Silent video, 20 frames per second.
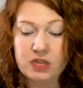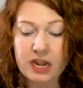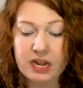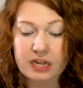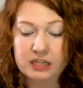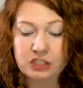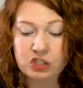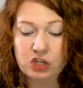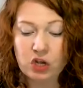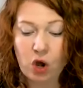
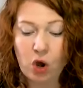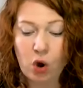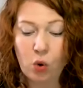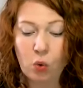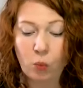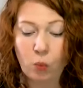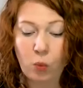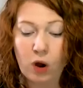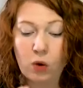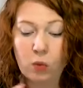And
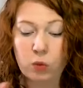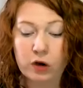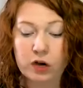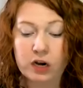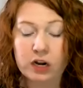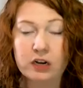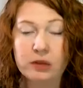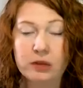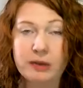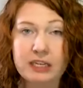so what we're
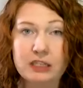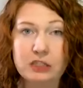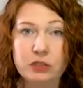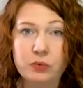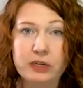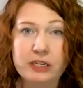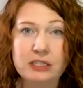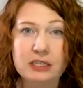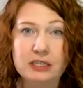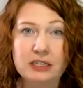going to be
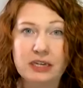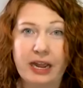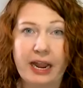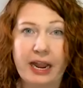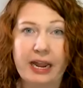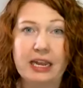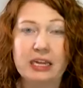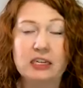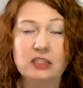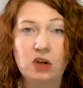doing
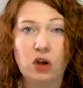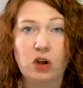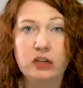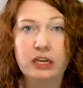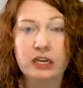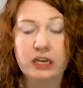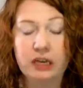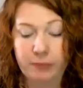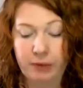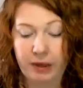today and
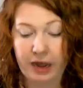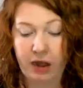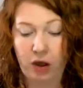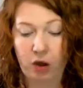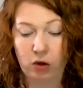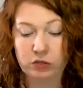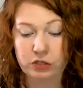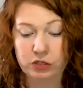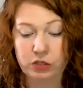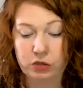talking
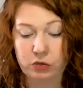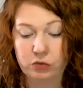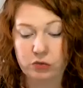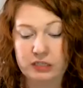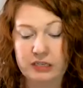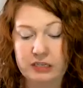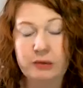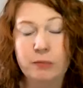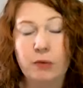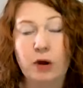about
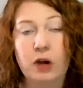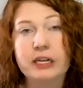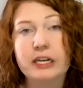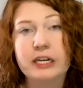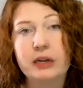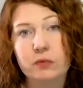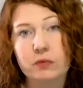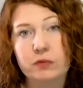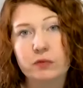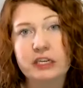using
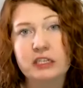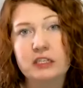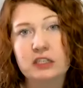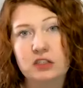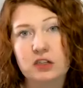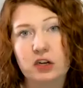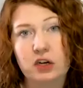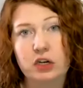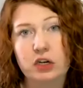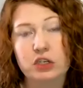market
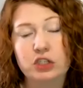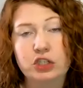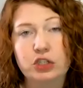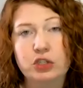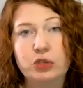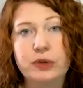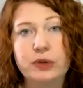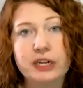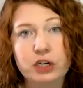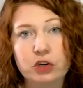research
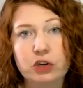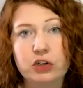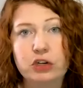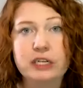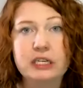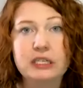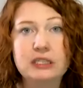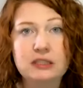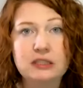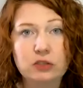to
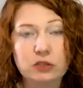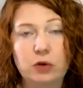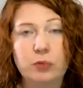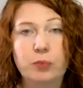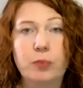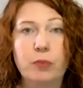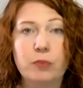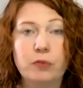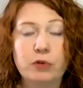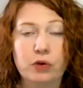increase
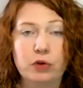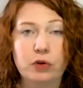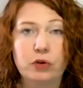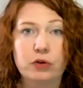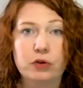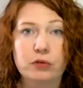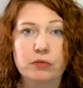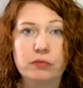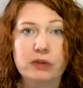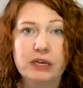
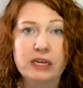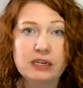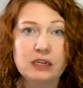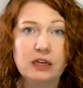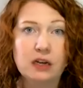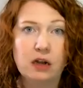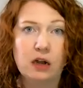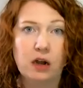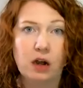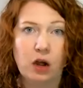your
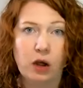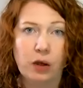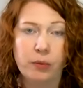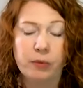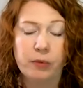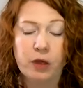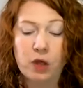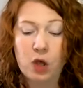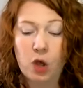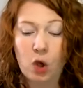
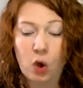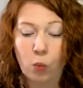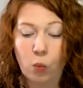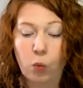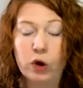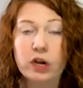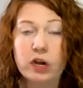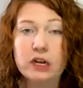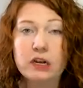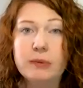income,
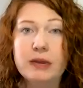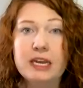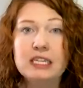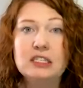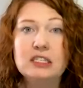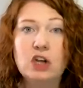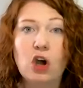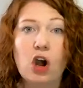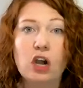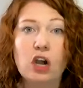we're going to be
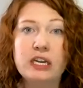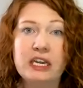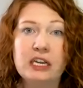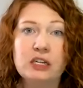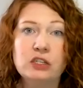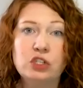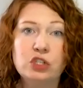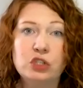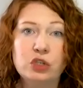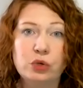
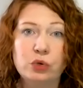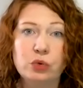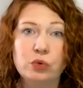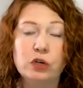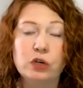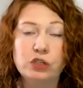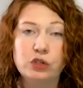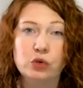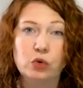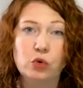talking
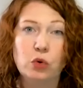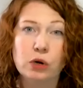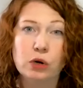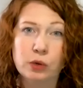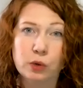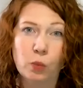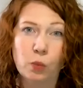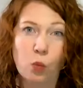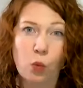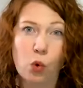to
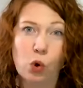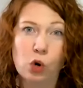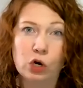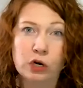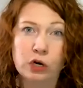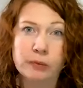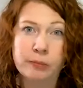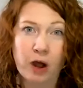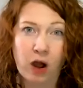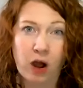your
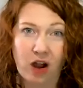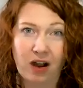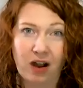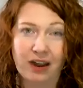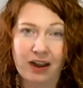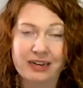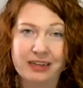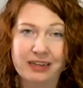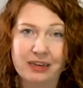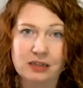warm
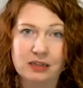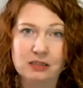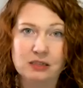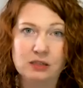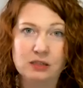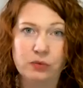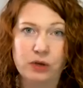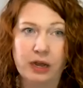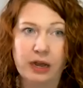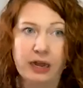audience,
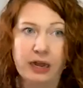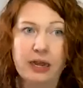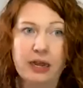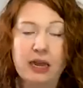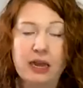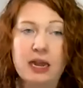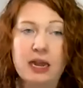okay?